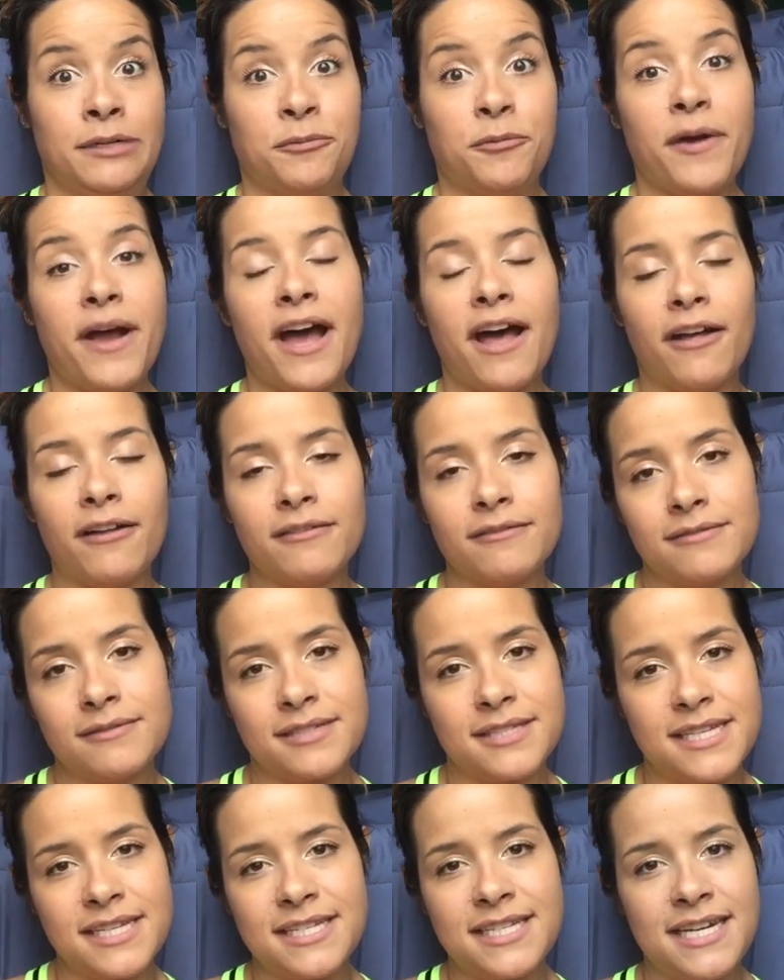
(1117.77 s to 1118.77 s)
well,
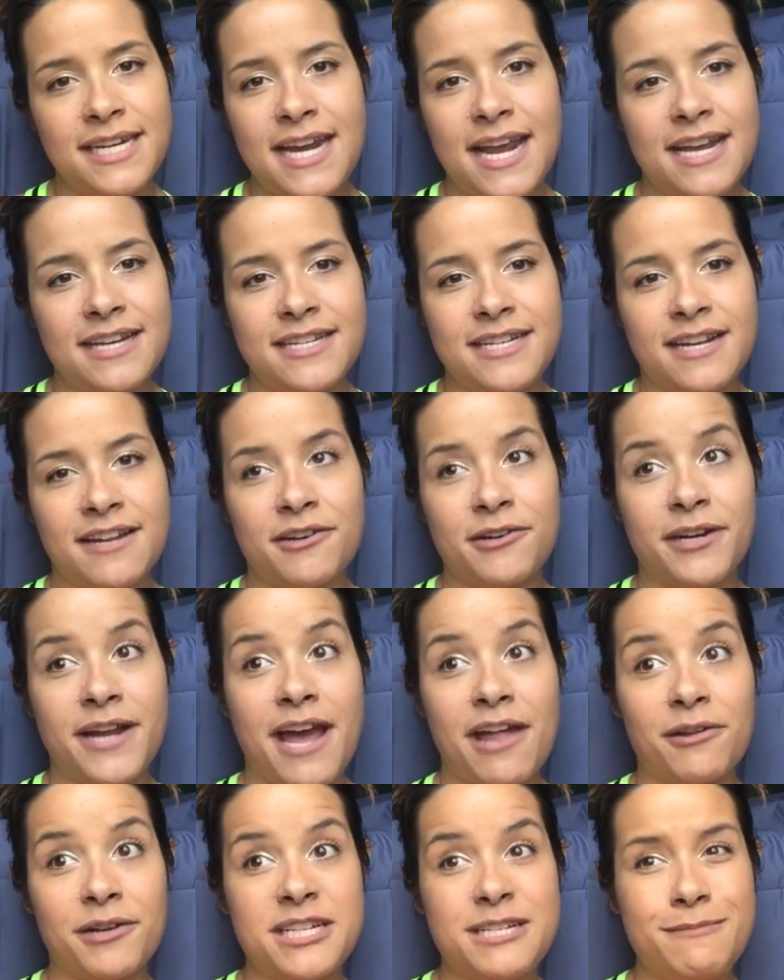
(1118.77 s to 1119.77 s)
16 to 1800
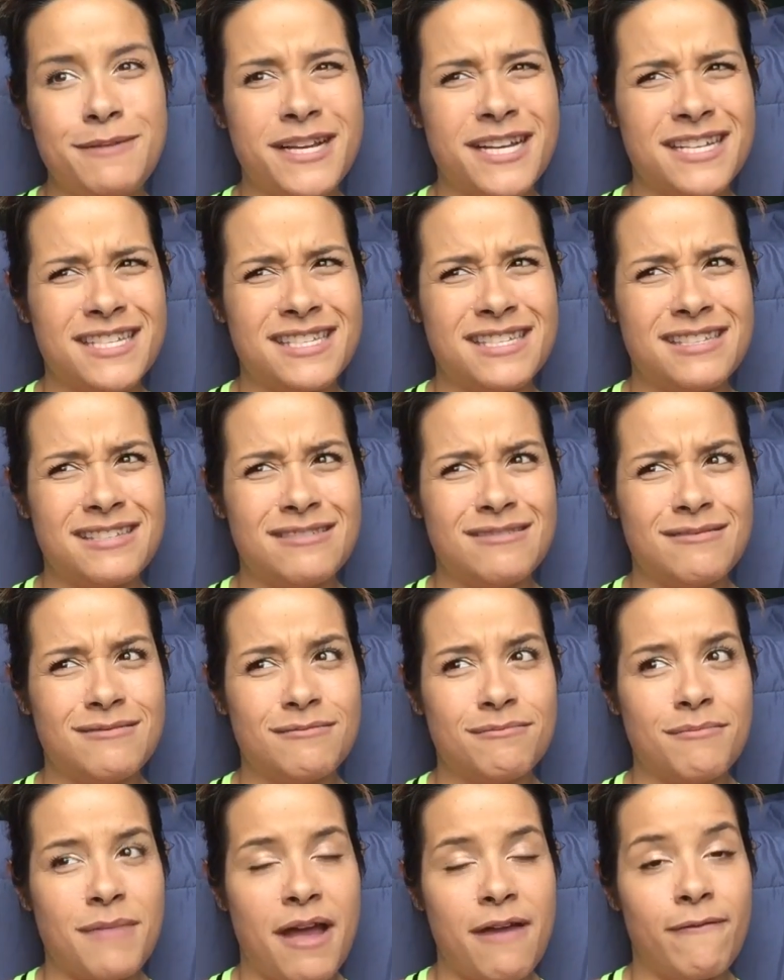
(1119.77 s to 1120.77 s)
calories because
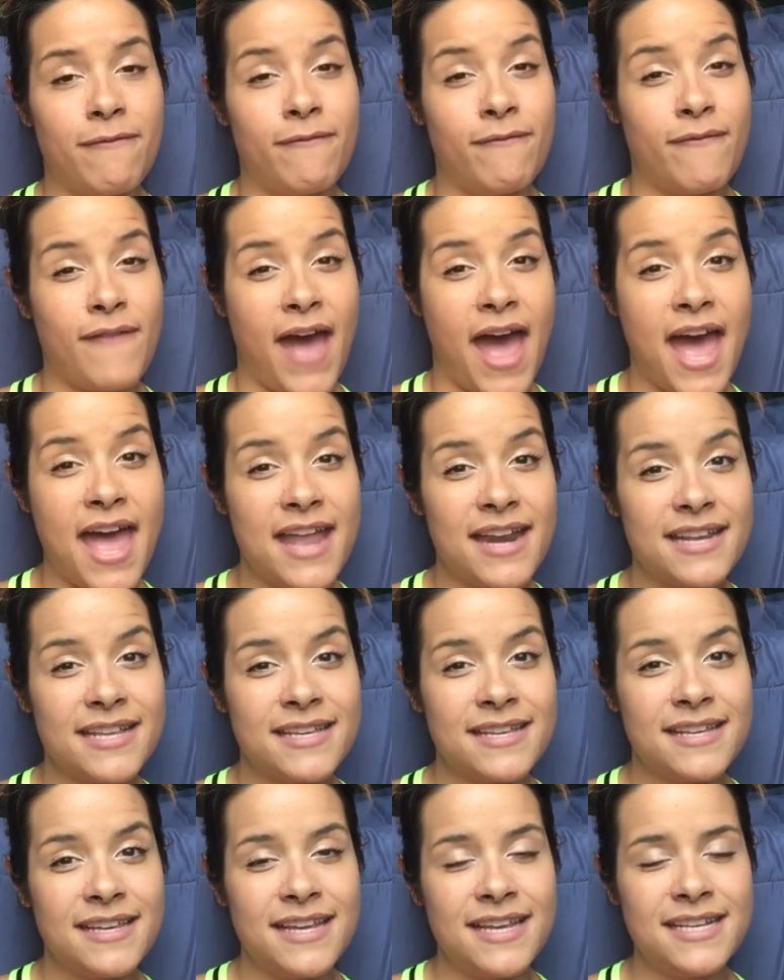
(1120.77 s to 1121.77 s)
my fat
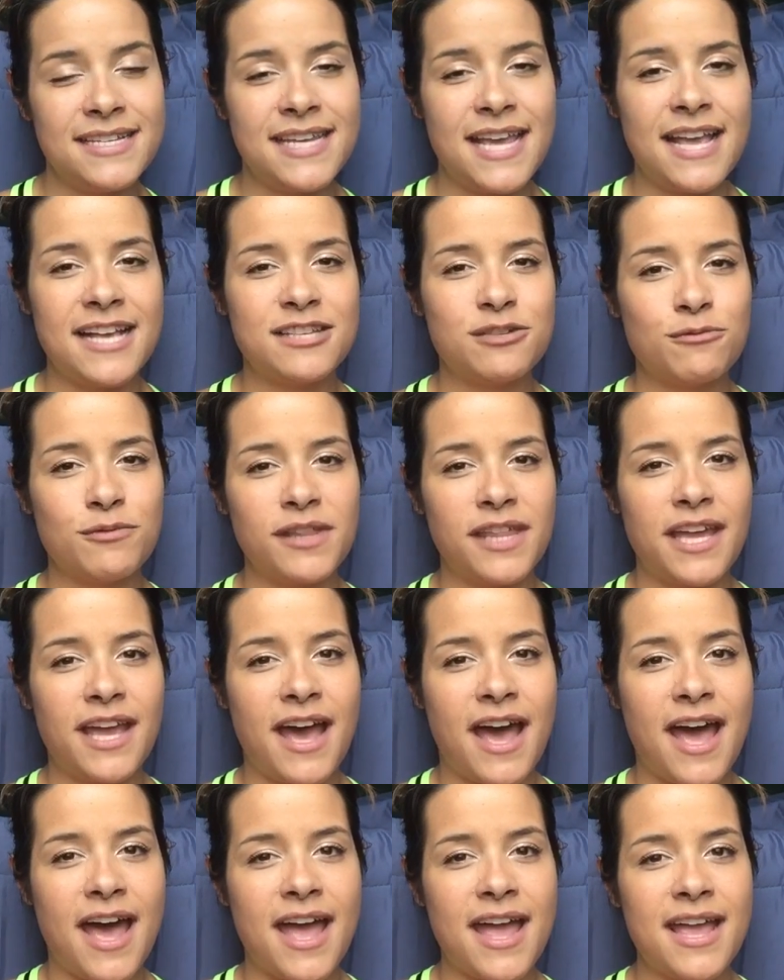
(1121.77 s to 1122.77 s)
intake's really
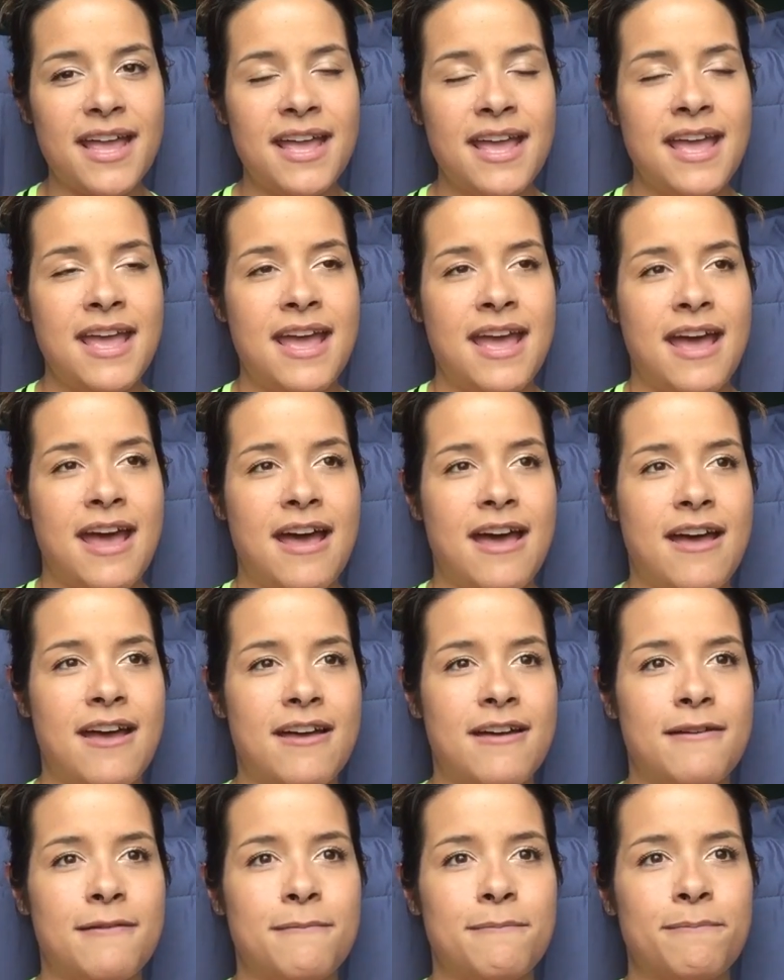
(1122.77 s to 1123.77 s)
high.
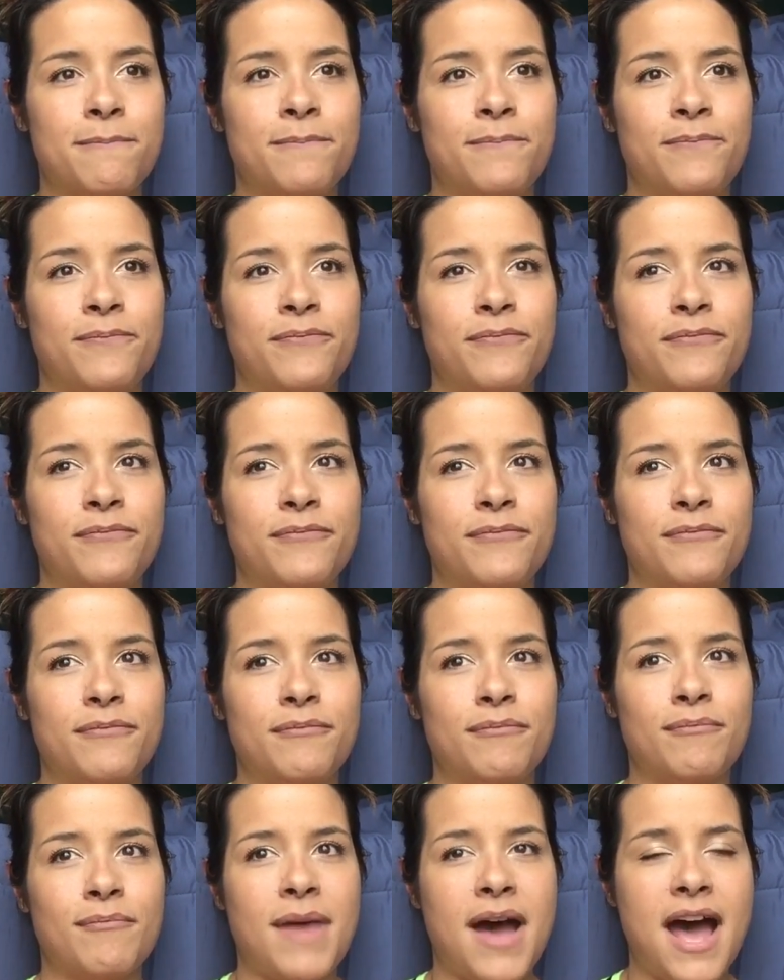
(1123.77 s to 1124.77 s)

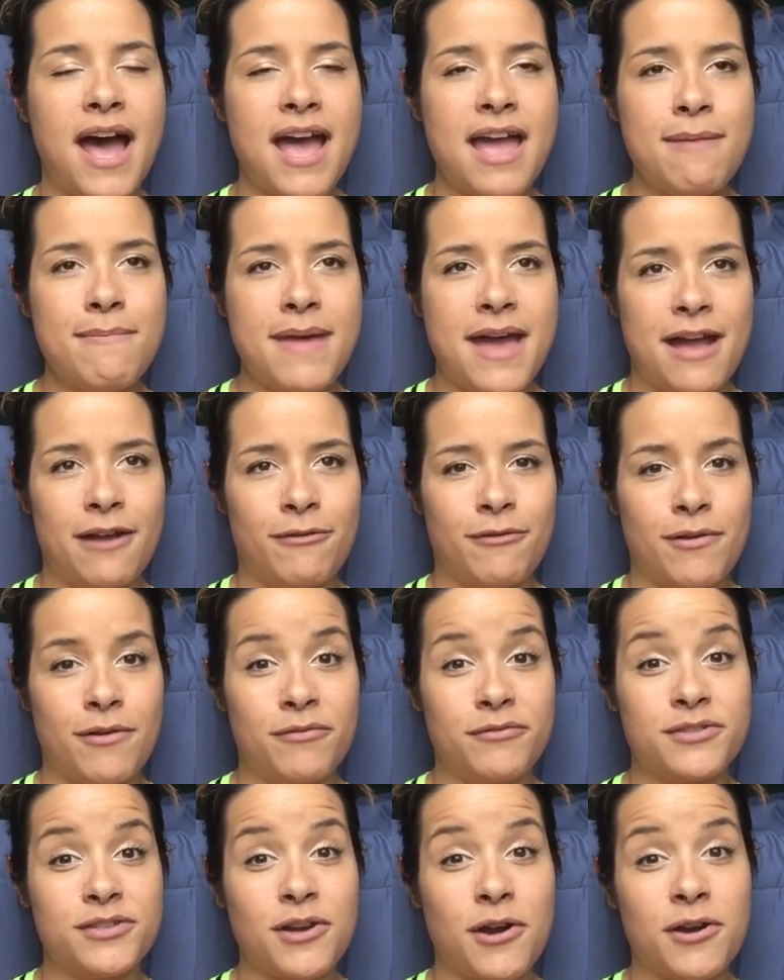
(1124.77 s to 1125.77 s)
My
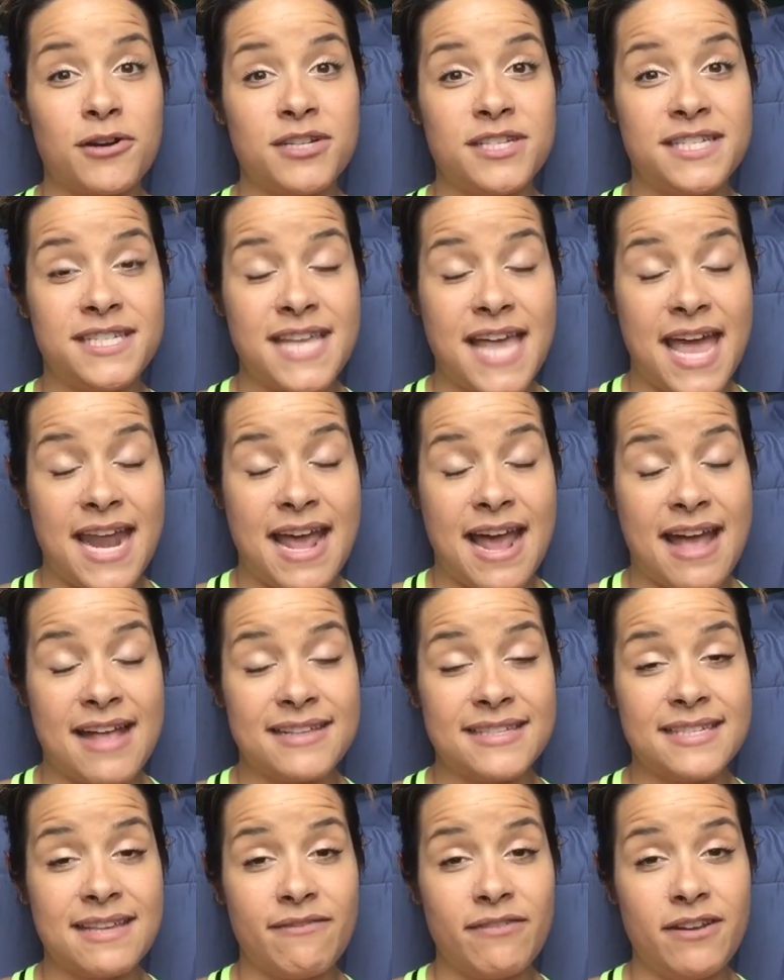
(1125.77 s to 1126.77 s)
macros are set
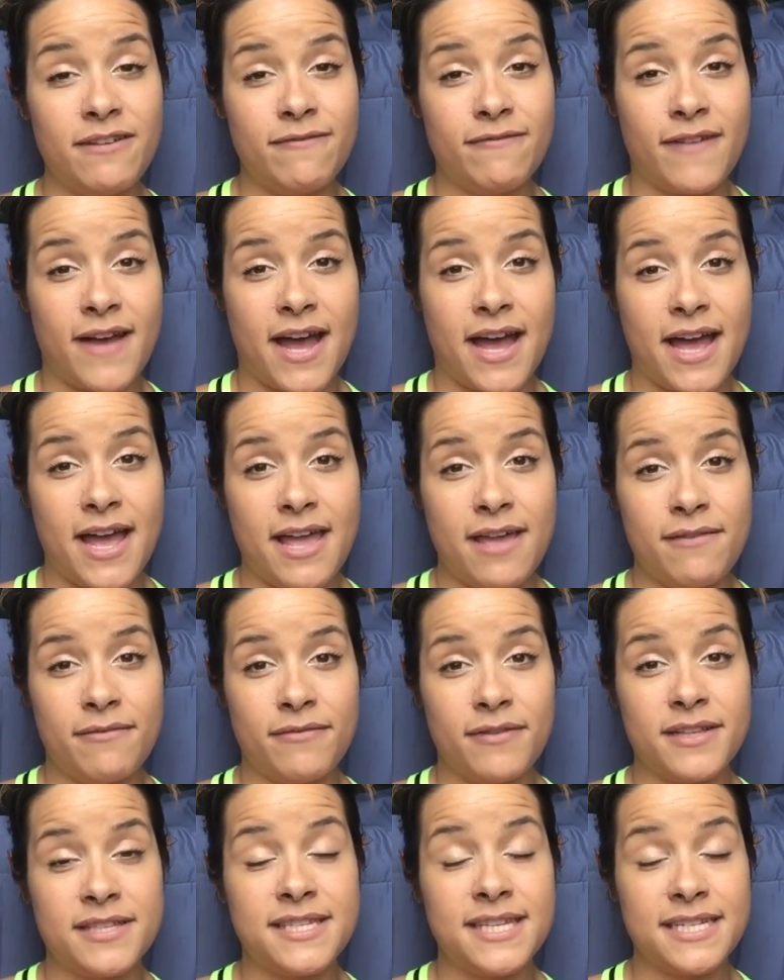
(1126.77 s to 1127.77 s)
at
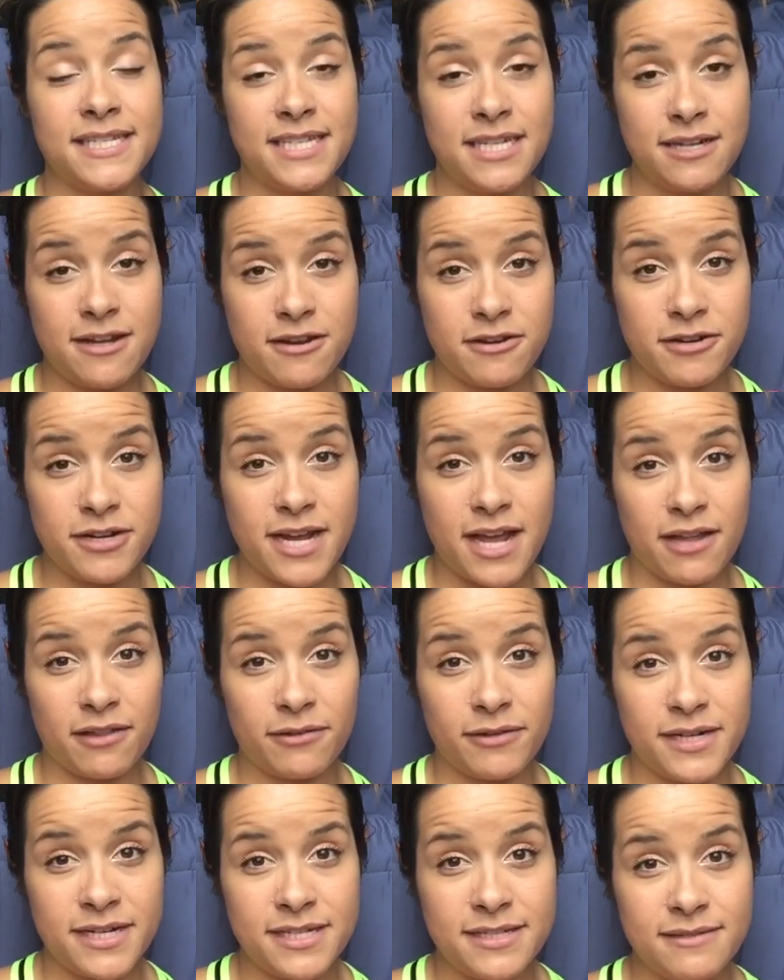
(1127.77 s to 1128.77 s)
1600
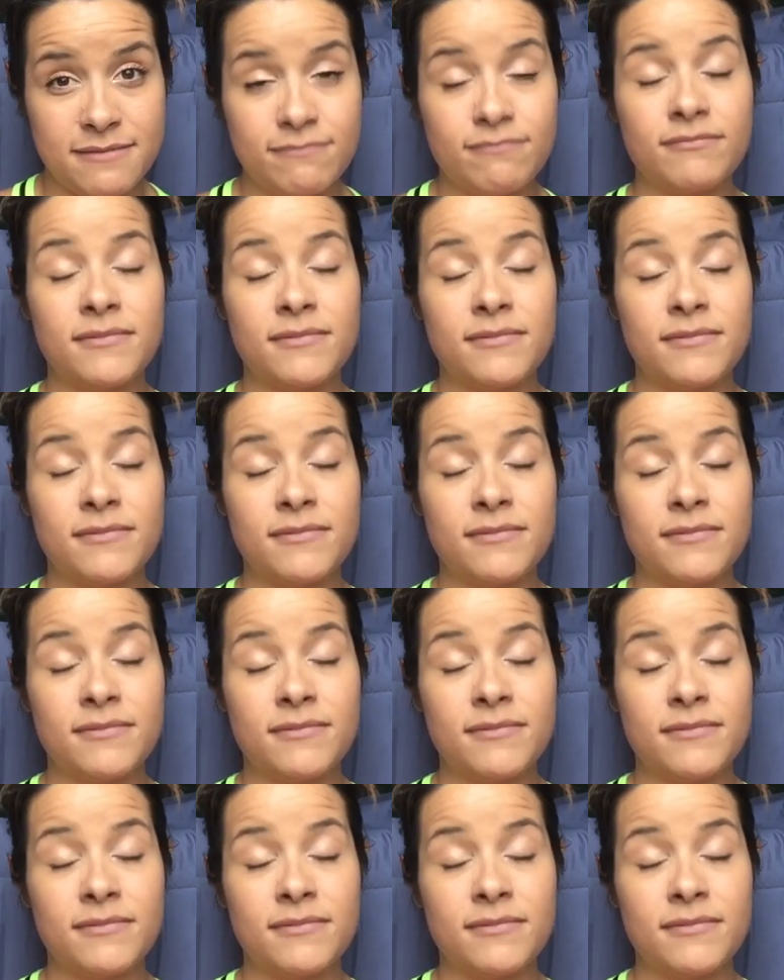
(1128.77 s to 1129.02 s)
calories.